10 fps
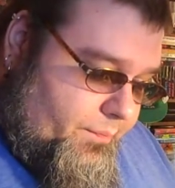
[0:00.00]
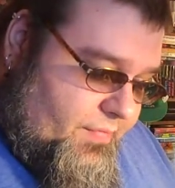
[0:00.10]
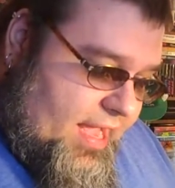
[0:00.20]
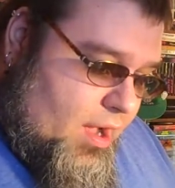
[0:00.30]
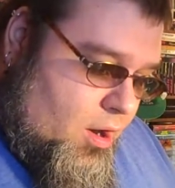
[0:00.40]

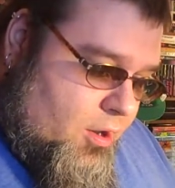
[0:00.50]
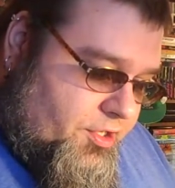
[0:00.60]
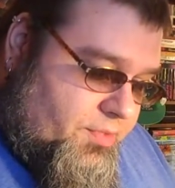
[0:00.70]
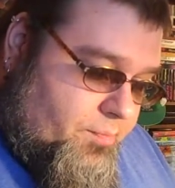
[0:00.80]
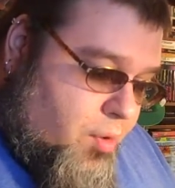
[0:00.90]
they aren't
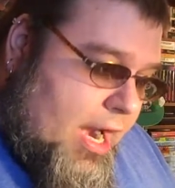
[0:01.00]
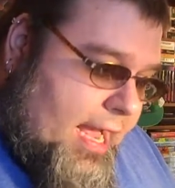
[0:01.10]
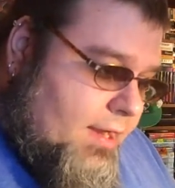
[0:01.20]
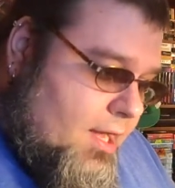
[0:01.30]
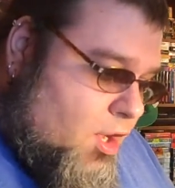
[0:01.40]

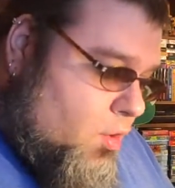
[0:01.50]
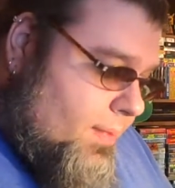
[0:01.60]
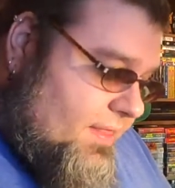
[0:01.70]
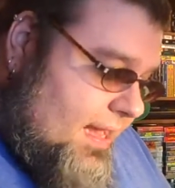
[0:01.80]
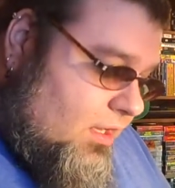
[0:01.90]
brand new,
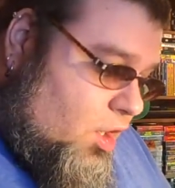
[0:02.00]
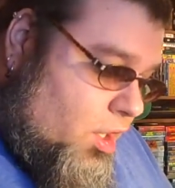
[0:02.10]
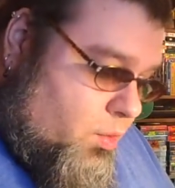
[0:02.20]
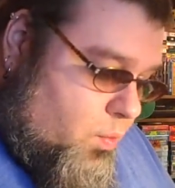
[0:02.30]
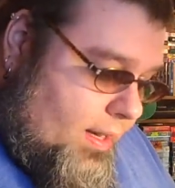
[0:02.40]
but they
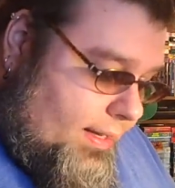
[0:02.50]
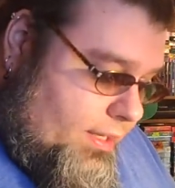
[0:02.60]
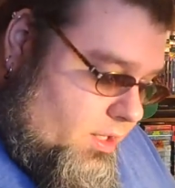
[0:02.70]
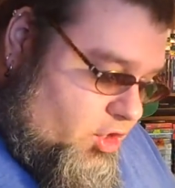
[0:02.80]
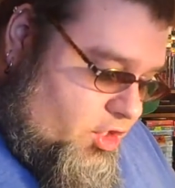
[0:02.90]
look really
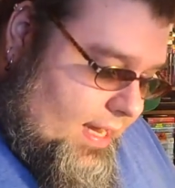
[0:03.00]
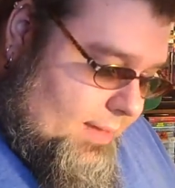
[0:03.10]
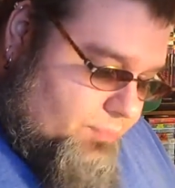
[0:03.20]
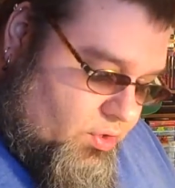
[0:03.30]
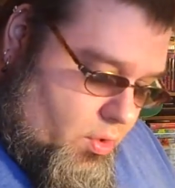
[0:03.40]
good
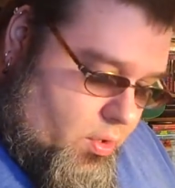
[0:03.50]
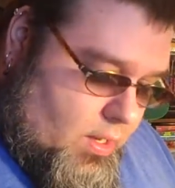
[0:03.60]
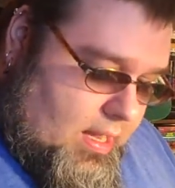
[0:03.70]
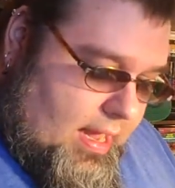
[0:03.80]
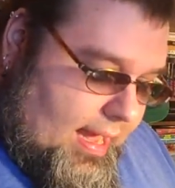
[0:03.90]
shape, so
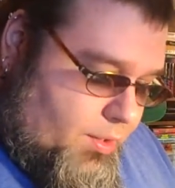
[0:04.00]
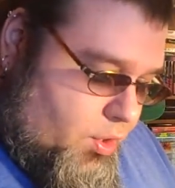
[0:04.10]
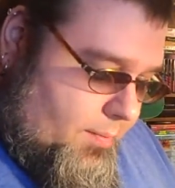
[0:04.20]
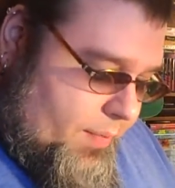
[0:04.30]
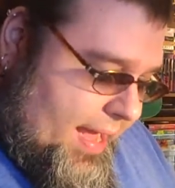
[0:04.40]
I
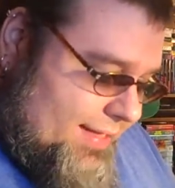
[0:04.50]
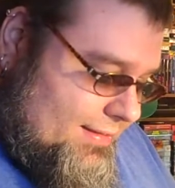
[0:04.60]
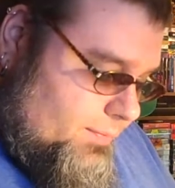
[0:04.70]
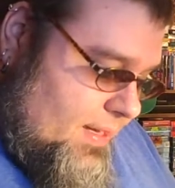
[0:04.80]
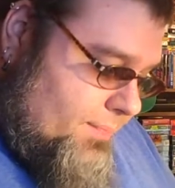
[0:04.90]
couldn't
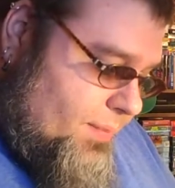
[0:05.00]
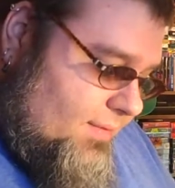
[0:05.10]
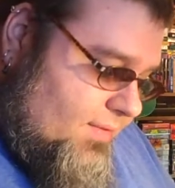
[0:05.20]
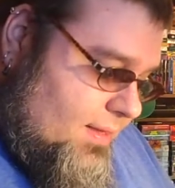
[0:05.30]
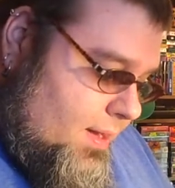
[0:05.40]
pass them up
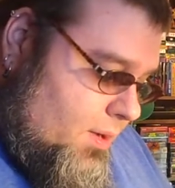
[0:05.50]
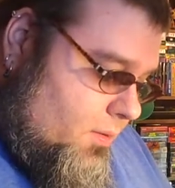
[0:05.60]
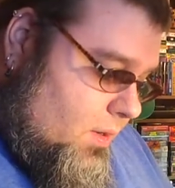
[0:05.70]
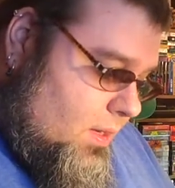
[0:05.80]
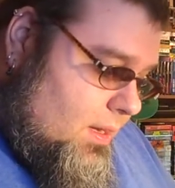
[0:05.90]
even though
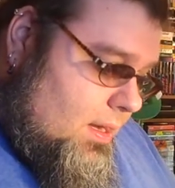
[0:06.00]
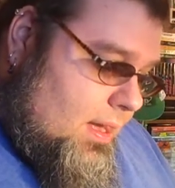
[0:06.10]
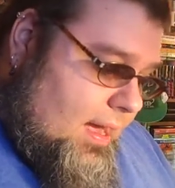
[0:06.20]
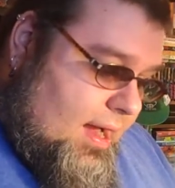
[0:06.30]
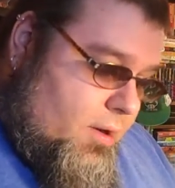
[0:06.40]

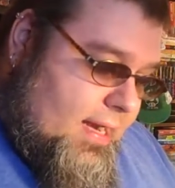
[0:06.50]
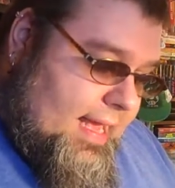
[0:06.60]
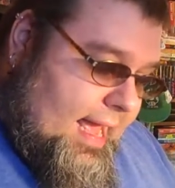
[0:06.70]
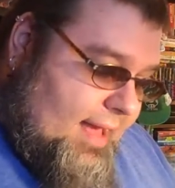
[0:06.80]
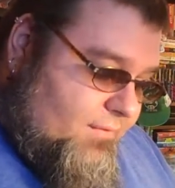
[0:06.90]
I already
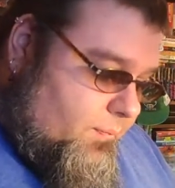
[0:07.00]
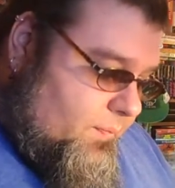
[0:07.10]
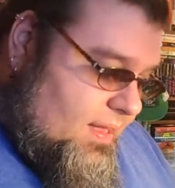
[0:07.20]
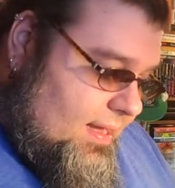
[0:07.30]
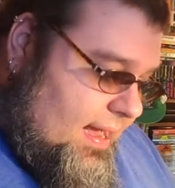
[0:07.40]
have them.
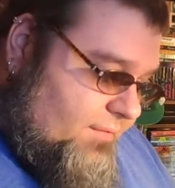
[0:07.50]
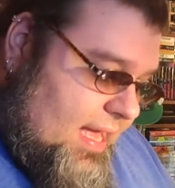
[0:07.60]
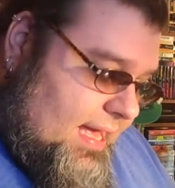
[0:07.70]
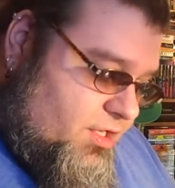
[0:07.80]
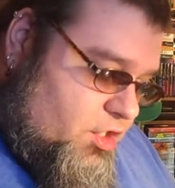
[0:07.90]
And I've
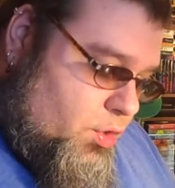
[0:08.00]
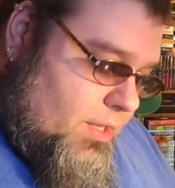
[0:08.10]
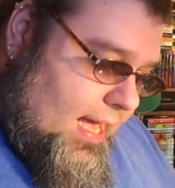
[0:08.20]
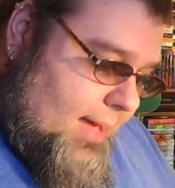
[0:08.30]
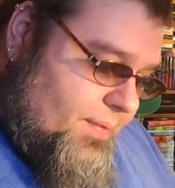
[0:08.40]
got 2
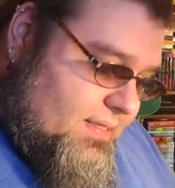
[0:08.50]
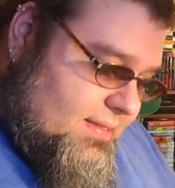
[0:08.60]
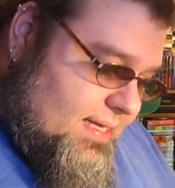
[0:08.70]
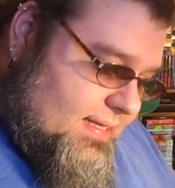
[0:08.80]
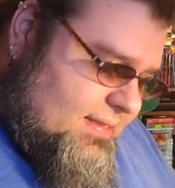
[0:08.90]
copies
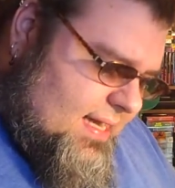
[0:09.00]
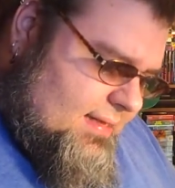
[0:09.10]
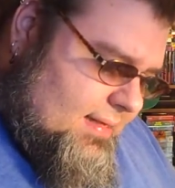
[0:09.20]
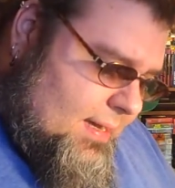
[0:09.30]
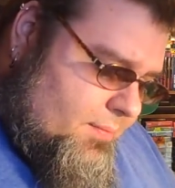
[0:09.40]
of this. I
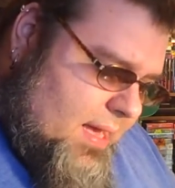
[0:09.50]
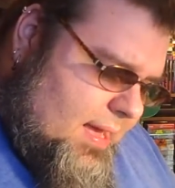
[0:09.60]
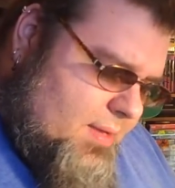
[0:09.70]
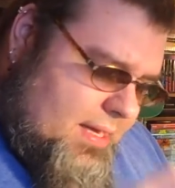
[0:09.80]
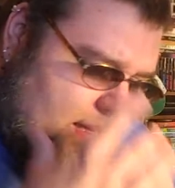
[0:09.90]
think
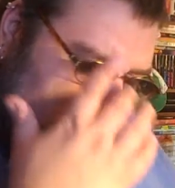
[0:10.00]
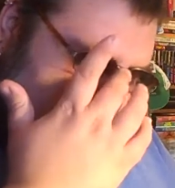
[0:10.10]
maybe